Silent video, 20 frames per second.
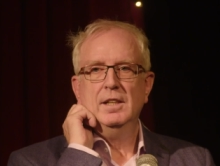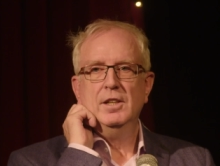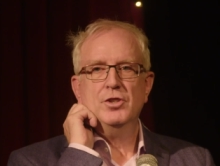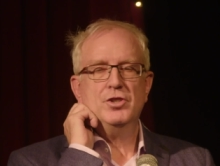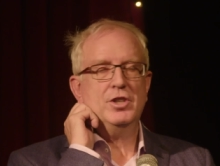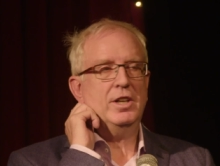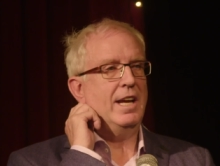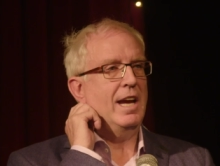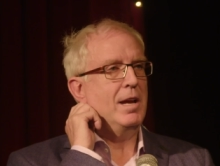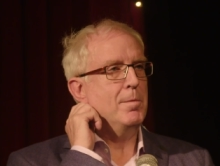
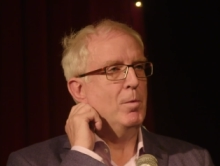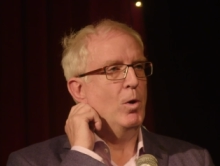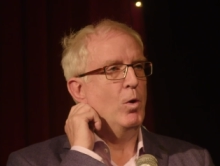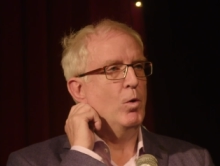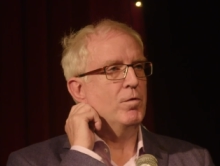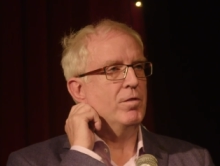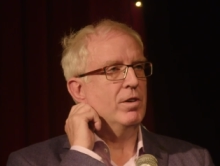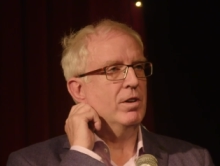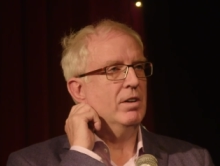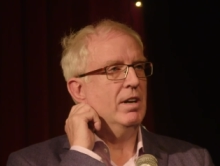she came
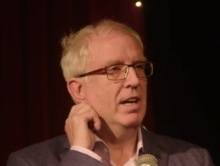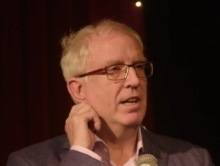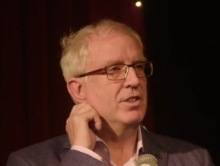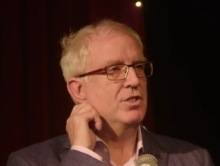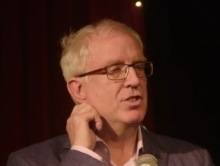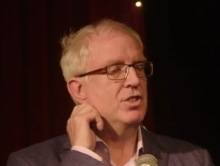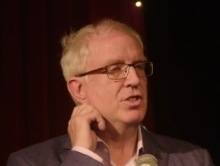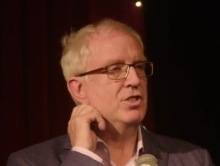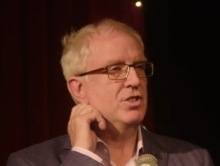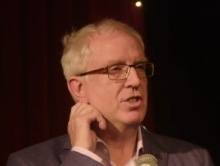over
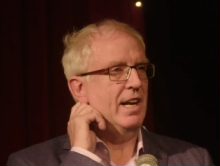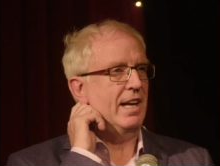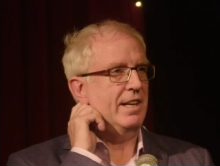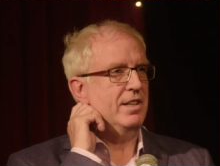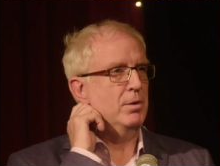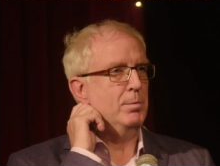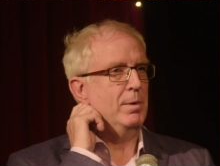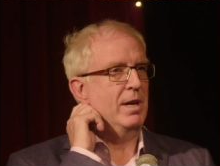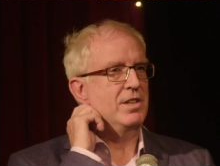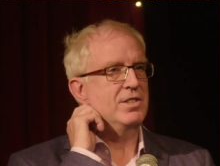and she's
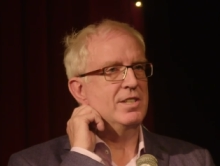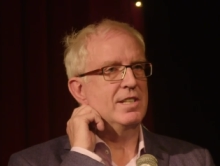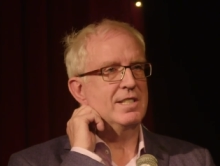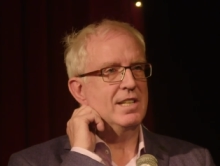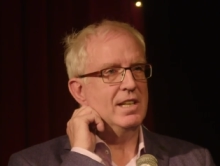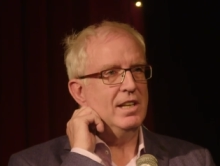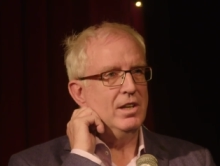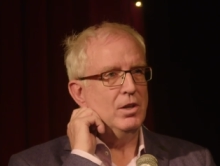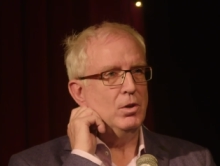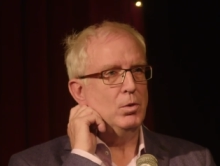chatting away and she says,
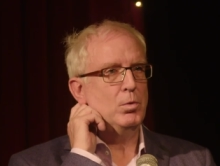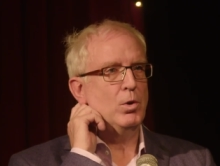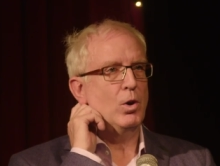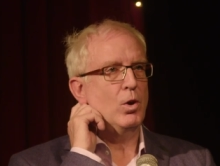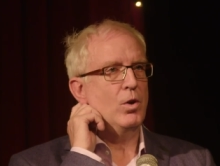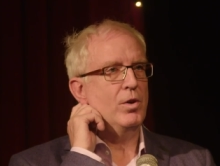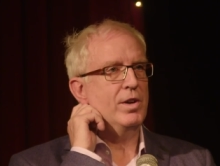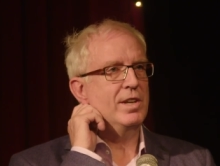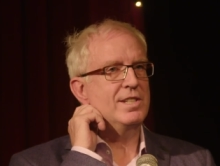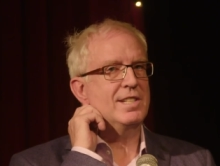Hello,
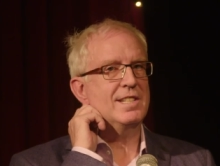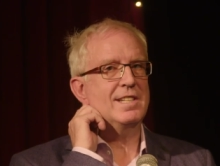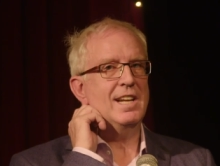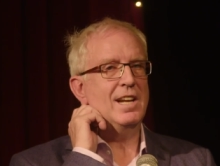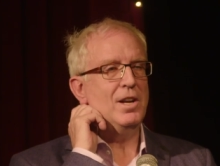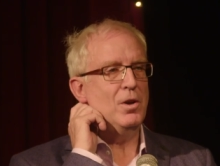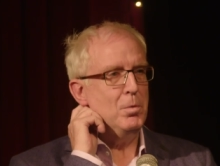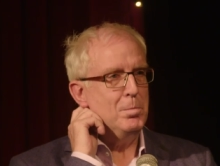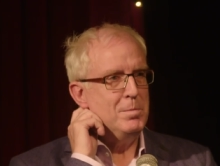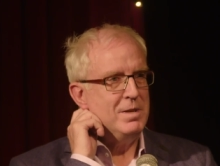Rory. And she says,
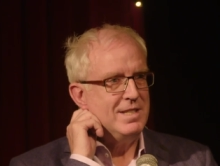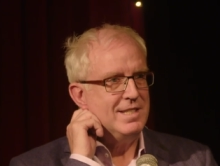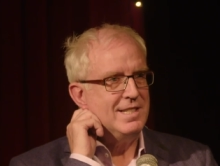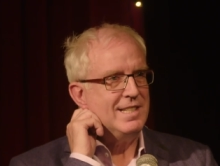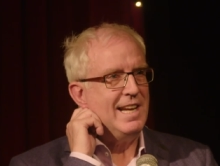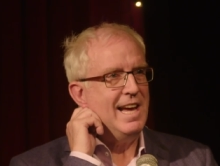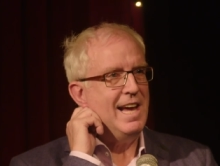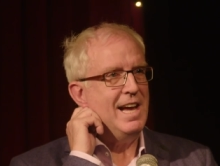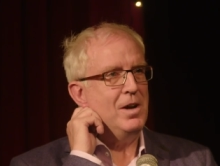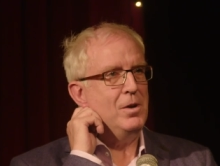Hello,
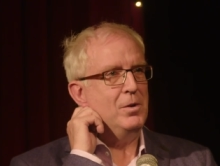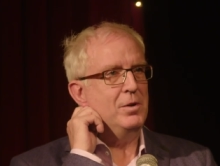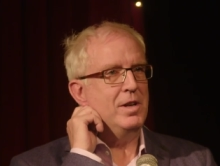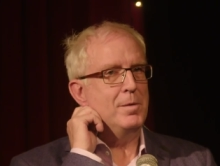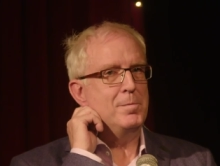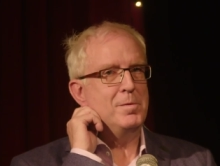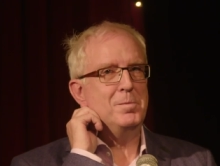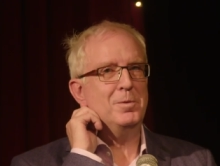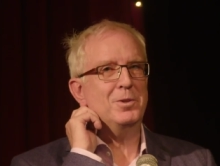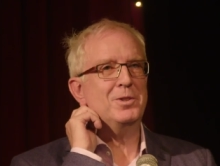Mrs. Cowan.
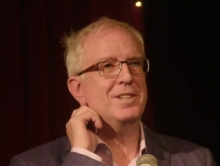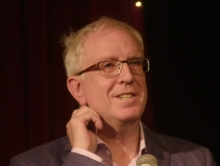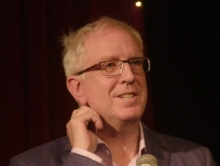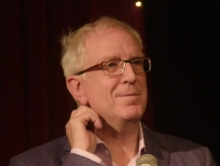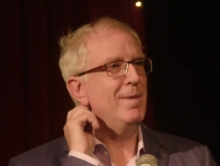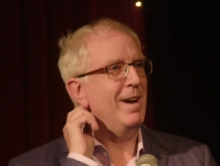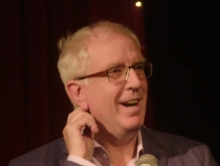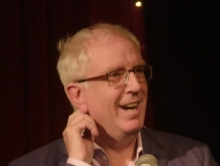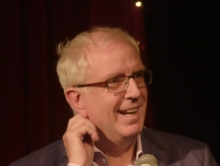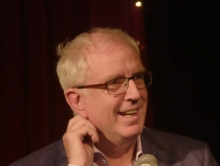And my mother
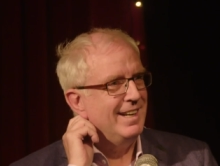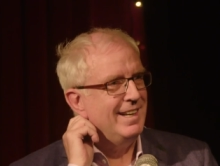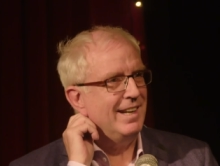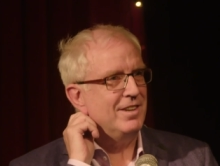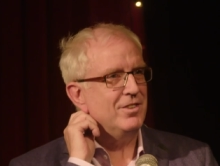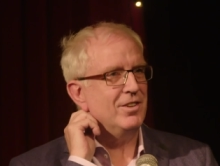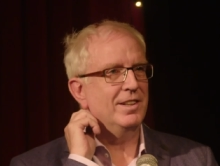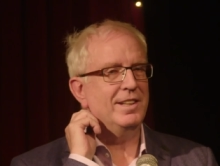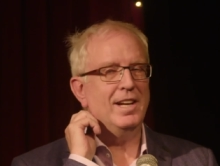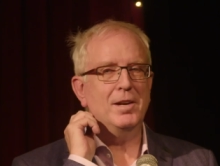smiling
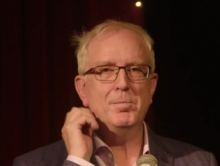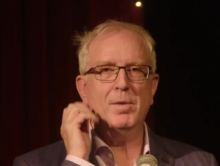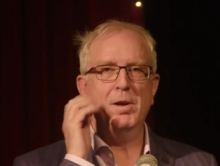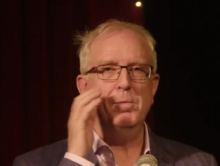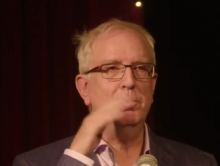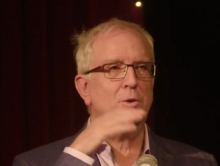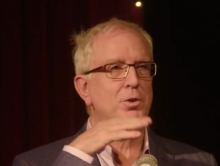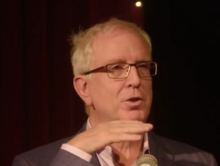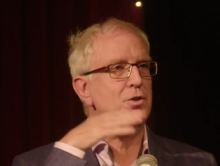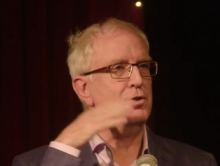at her. And then my
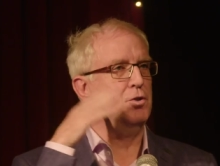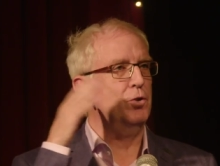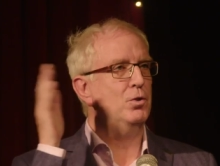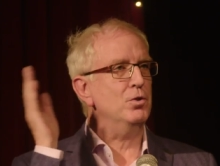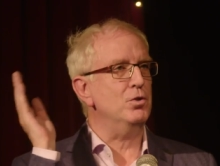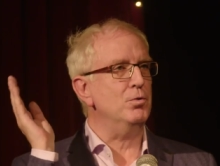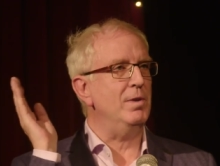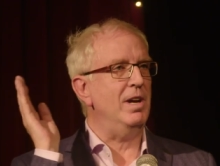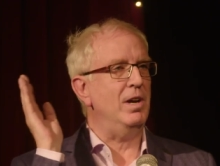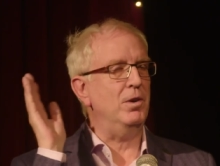mother
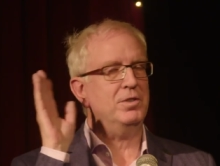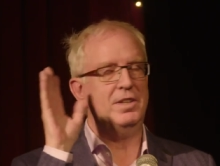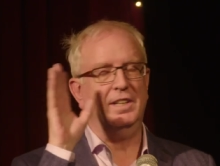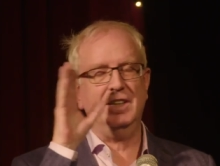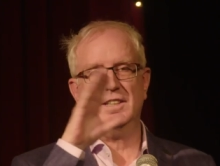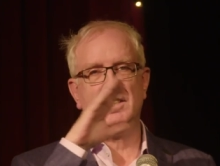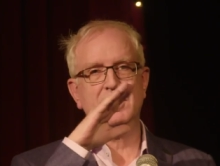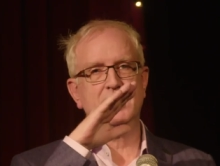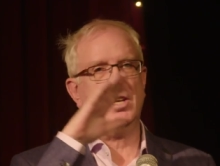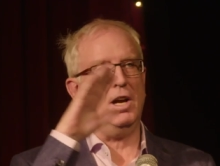turned around and
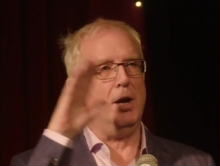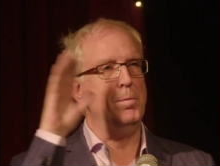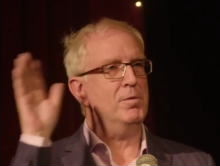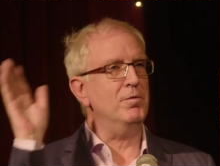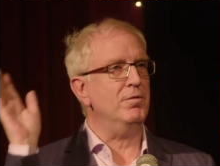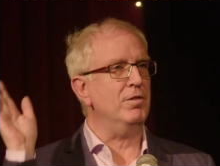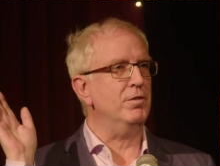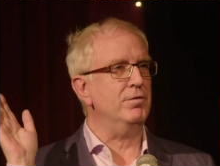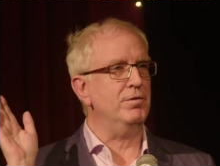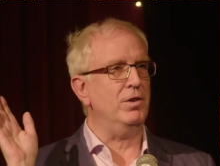at the top
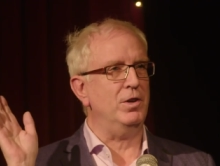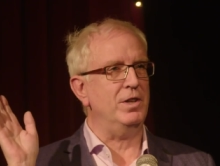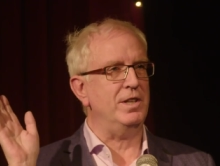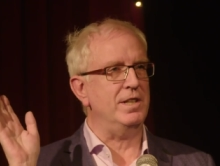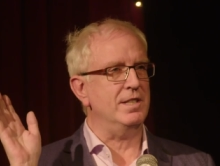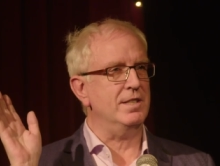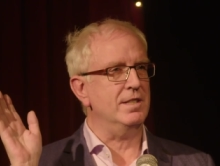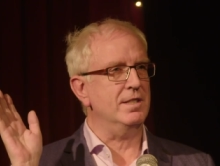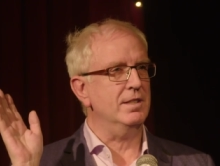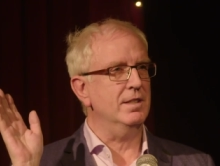of her
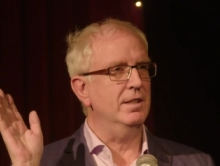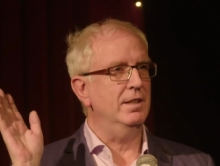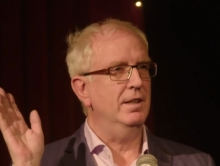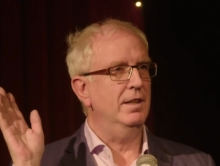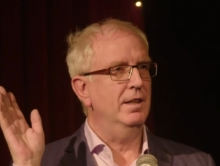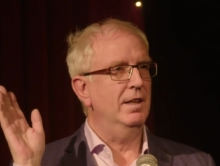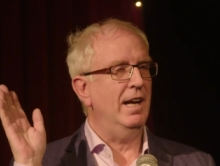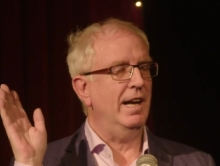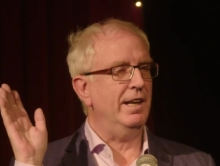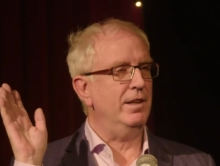voice,
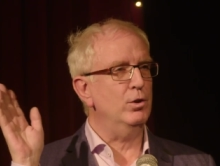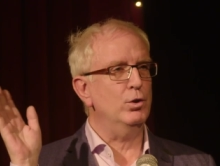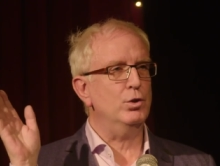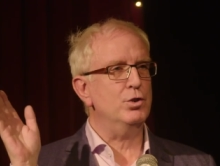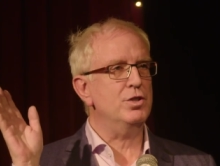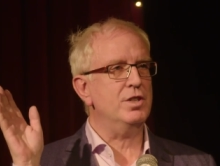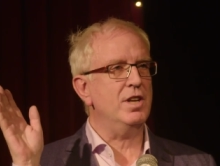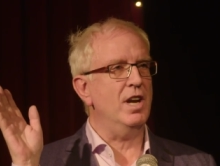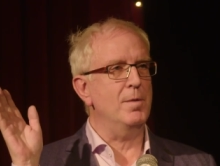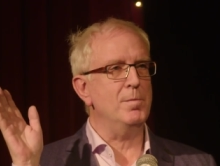at
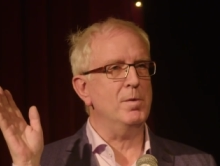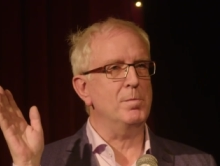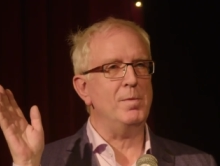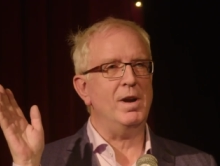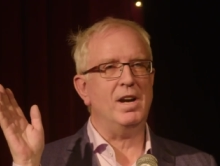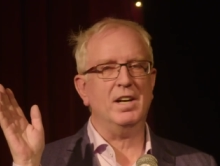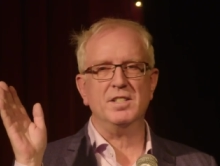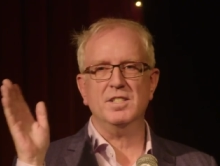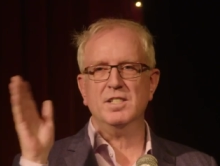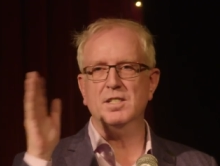lunchtime in
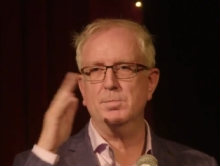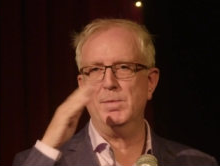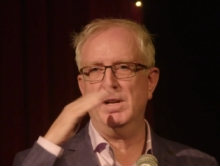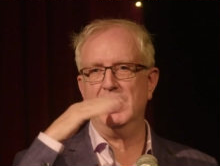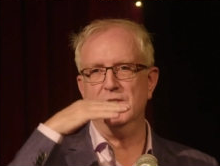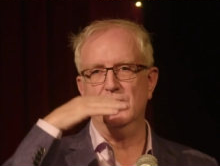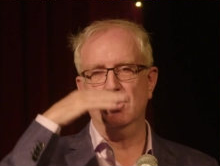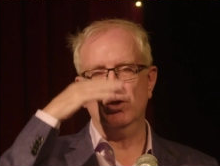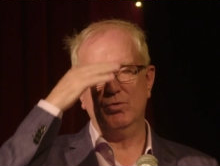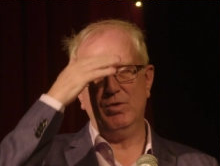Marks and
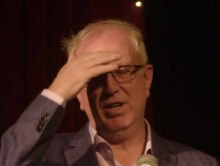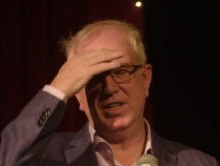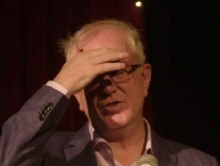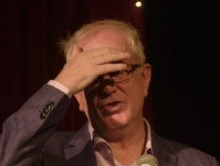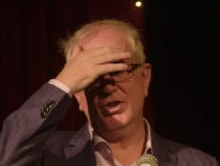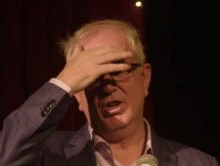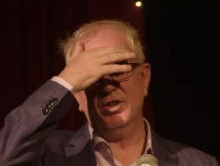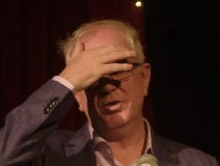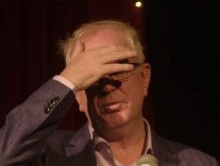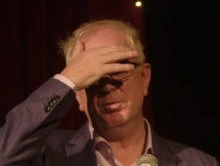Spencer's
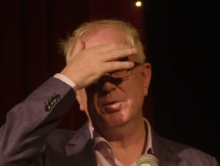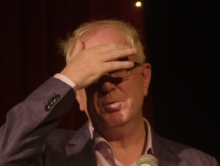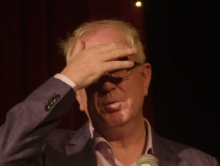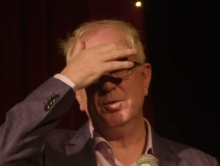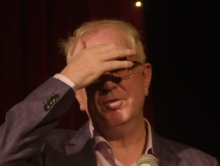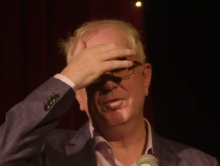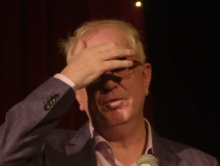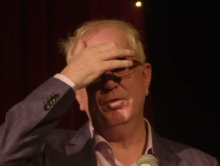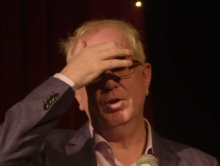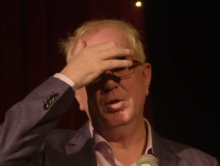restaurant, which
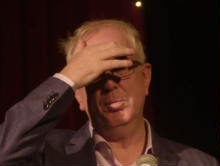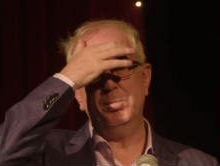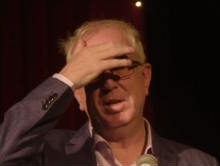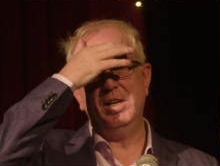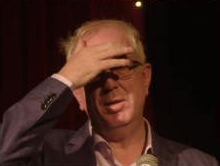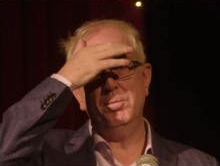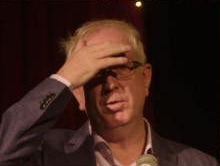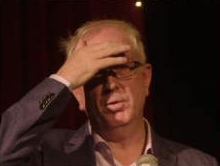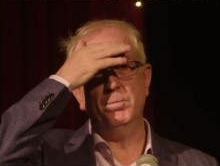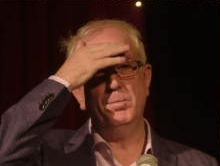was full of
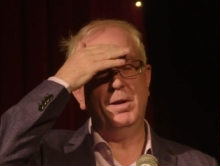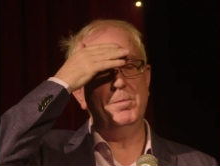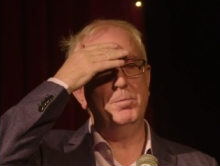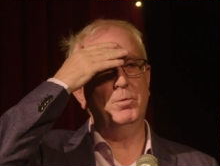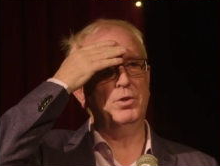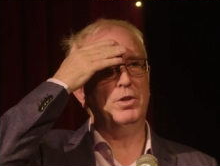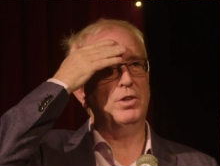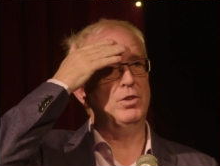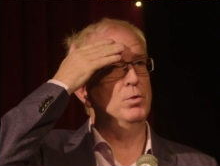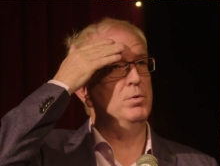people, my
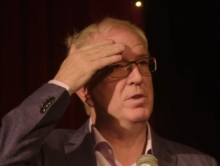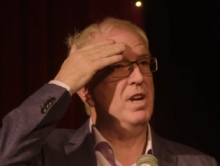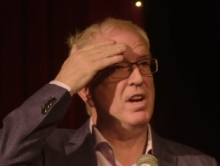mother, who